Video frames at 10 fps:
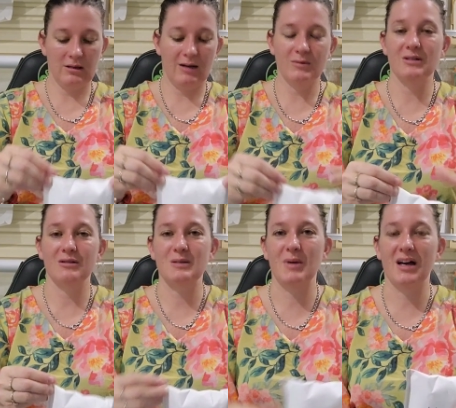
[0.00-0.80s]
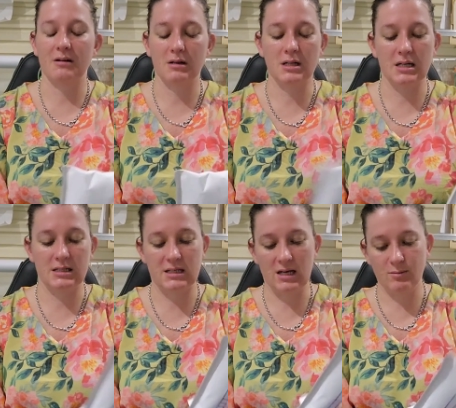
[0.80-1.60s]
That was not smart on a
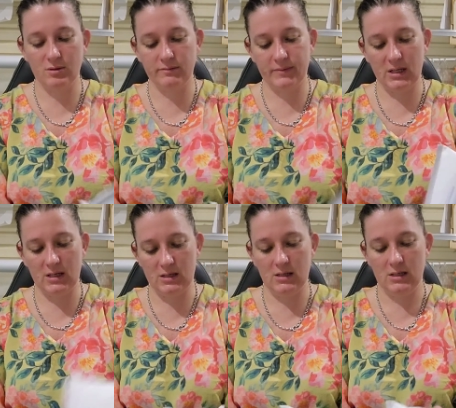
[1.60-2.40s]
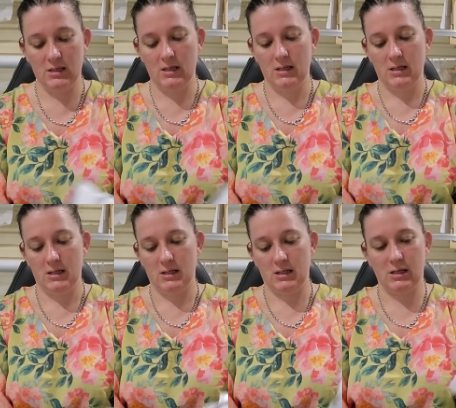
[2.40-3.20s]
glass table.
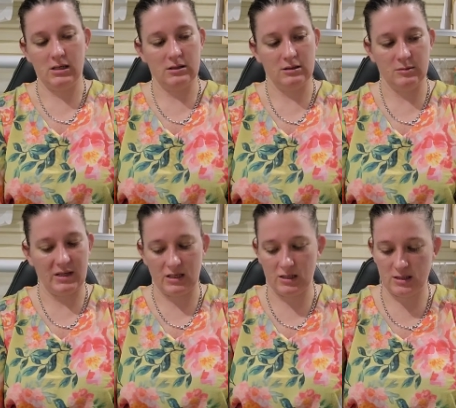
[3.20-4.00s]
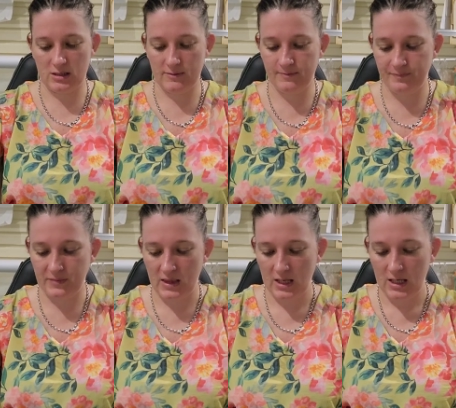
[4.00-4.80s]
Oh my gosh.
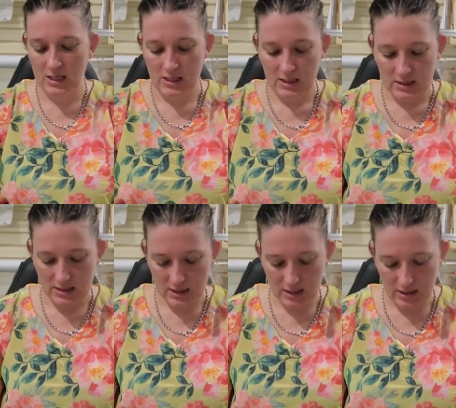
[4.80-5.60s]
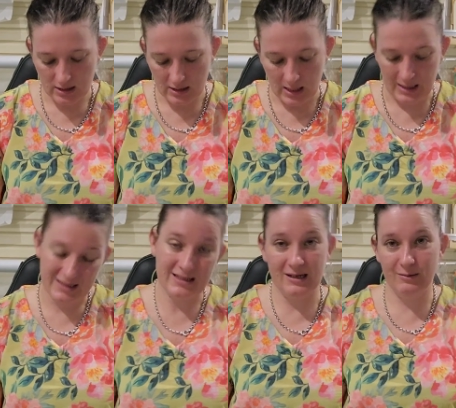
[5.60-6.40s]
So
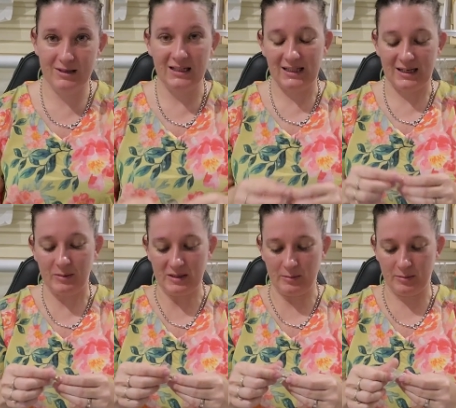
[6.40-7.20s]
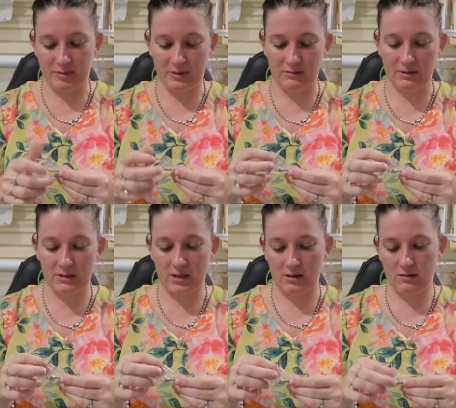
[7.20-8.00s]
let's start with the llama zipper pull
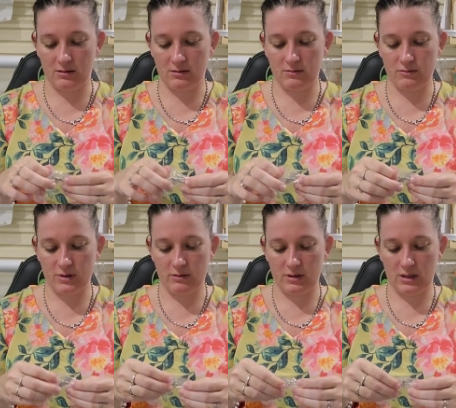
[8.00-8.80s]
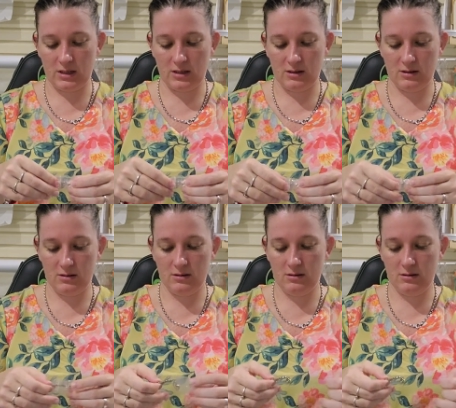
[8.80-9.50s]
because I thought it was really, really cute.